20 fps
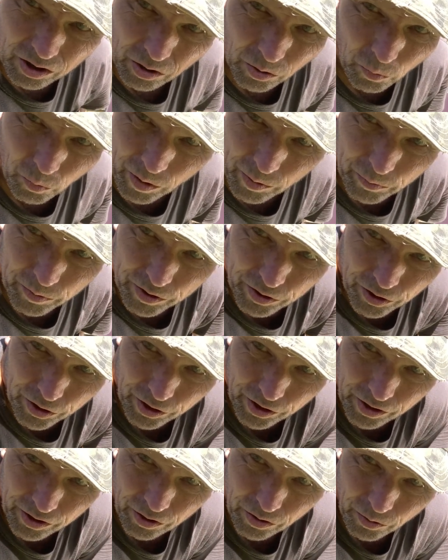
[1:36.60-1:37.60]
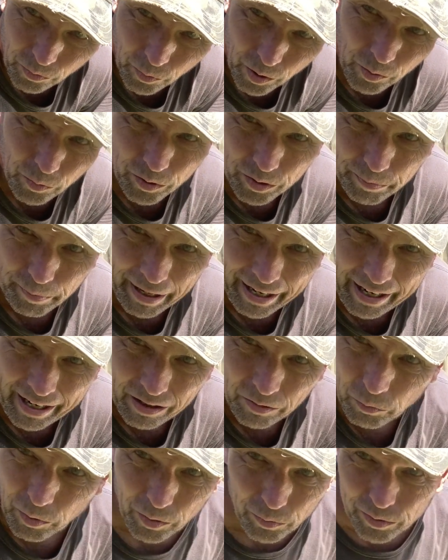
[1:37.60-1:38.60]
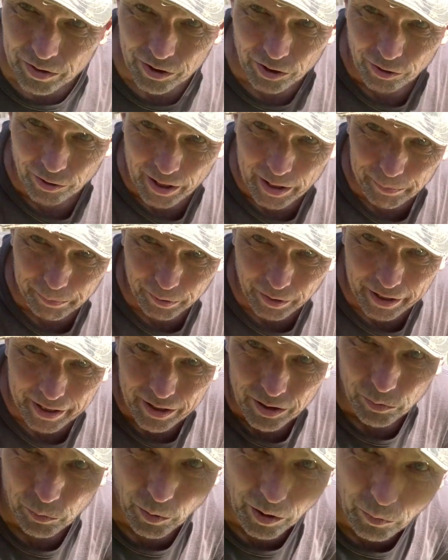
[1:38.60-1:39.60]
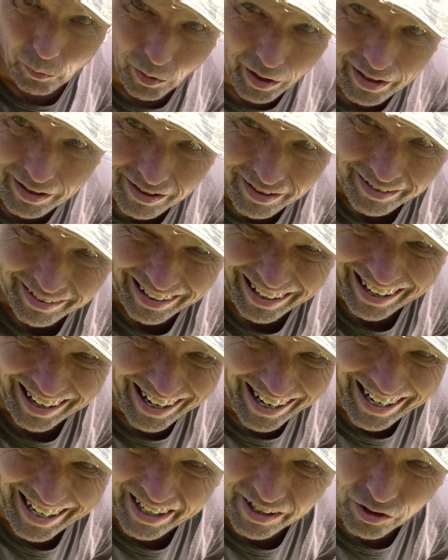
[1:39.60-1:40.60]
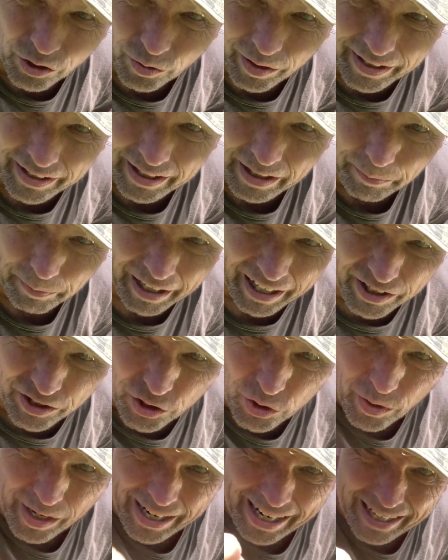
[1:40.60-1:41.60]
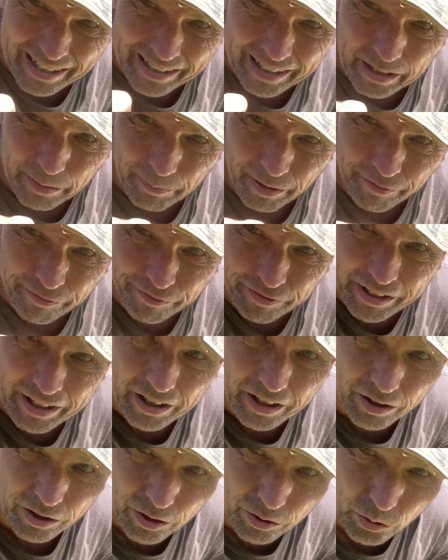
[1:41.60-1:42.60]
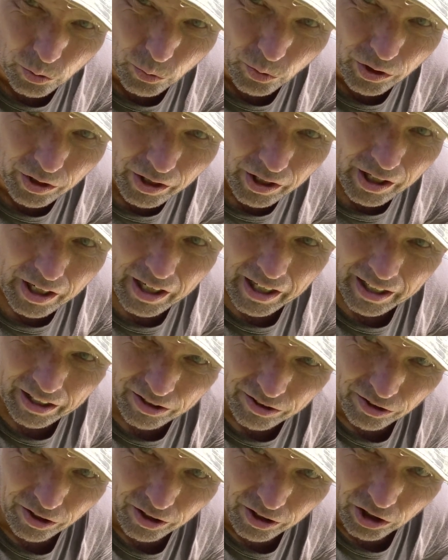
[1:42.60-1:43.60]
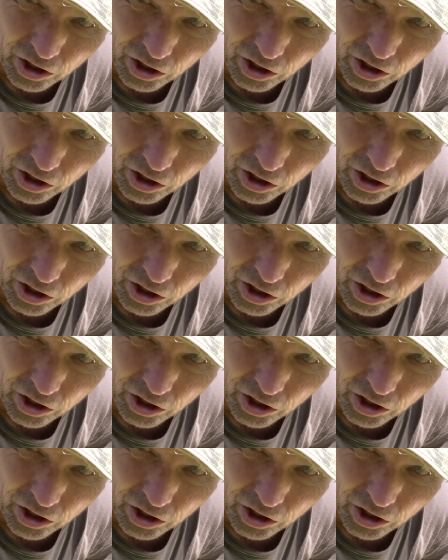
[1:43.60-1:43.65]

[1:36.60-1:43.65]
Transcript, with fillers: what was good, what was bad, what was a great price, what wasn't. I had no idea, but I knew I had to get my feet in the door and start